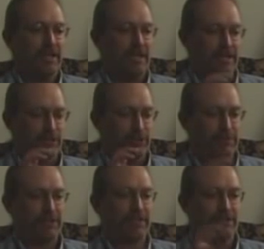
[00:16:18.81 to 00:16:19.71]
An
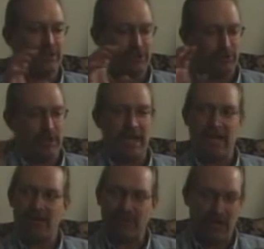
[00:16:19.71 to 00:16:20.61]
experience that you
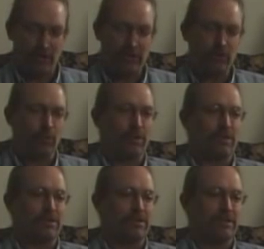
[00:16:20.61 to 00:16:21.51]
have out in the
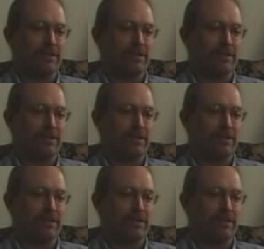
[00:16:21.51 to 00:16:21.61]
world